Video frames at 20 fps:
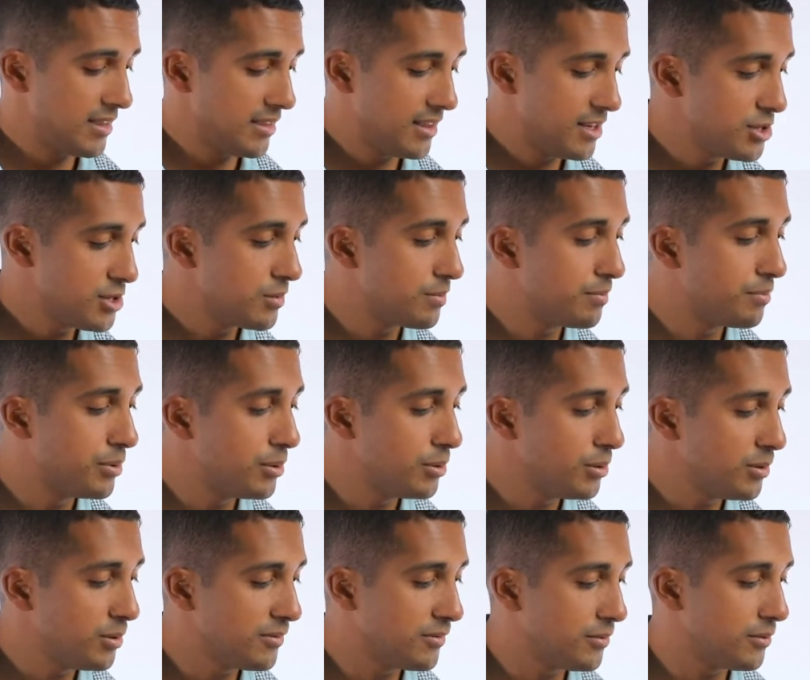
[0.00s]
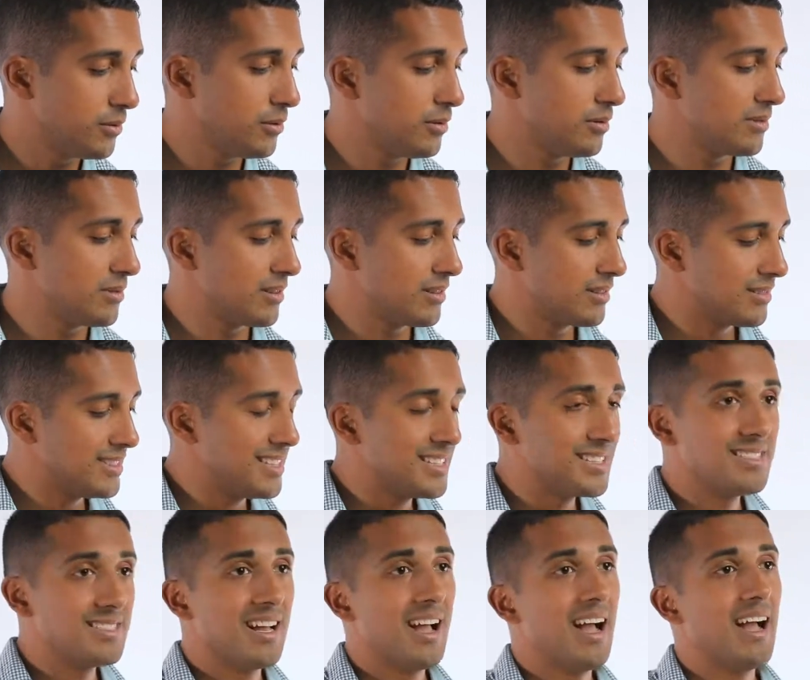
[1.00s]
these are beautiful
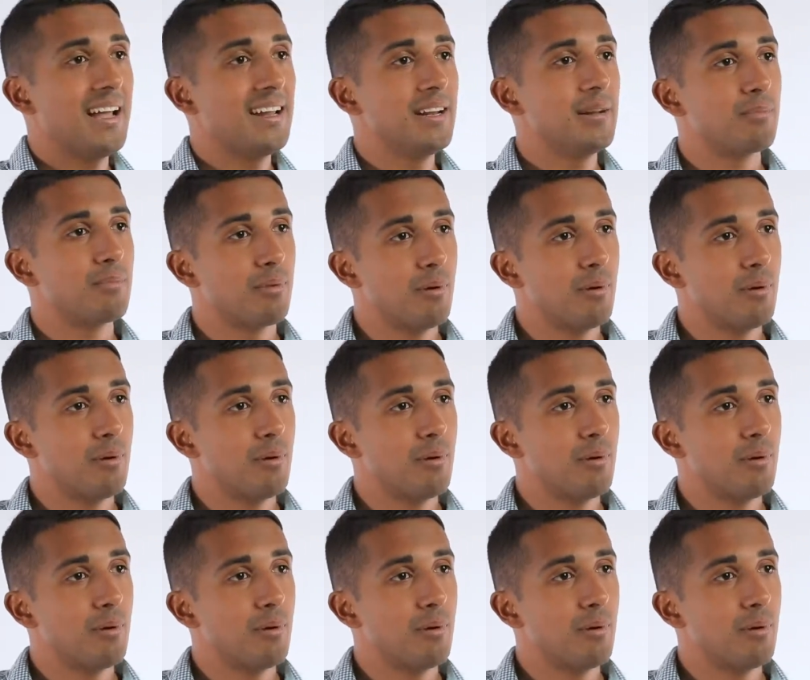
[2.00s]
designed